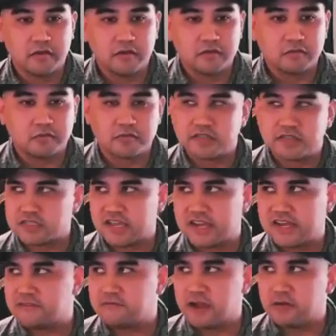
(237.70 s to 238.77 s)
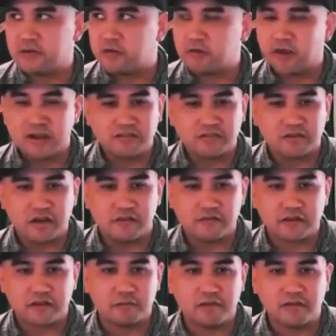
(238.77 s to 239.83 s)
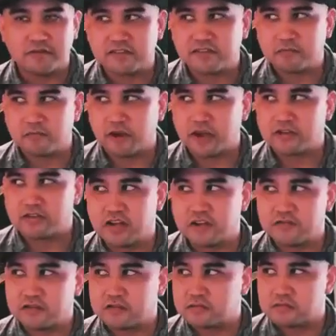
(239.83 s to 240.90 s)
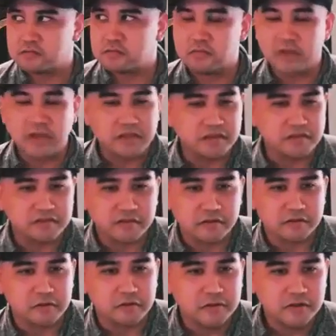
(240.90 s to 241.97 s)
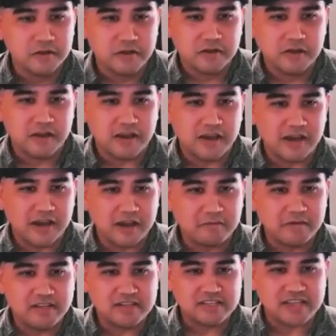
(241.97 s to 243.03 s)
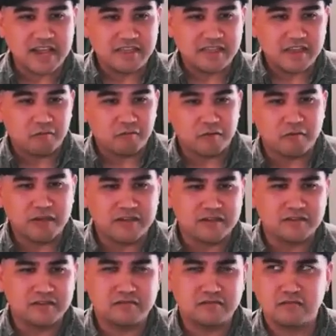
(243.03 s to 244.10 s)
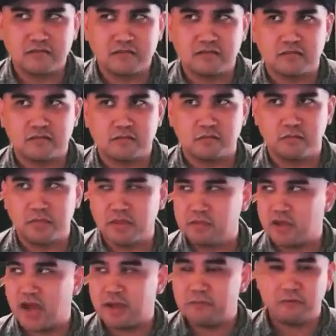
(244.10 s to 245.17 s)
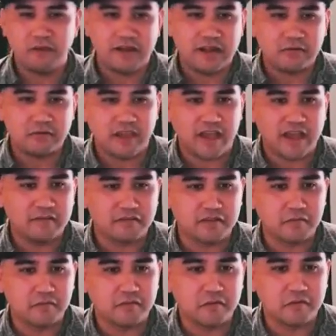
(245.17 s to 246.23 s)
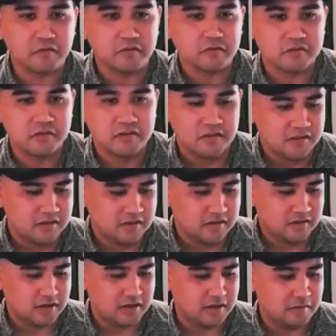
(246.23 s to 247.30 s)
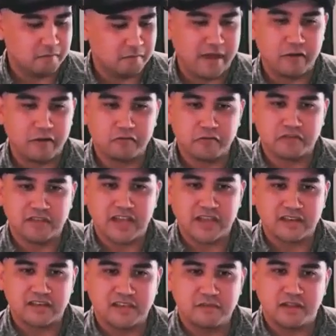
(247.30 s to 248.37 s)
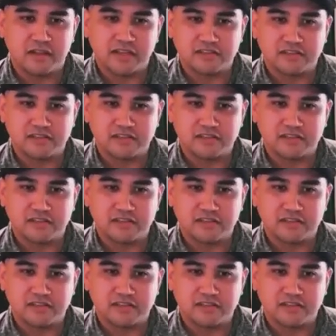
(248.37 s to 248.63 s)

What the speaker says: Which is kind of why we branched off. A couple of us branched and made this little side thing where we can maybe operate outside of some of those boundaries that academia likes to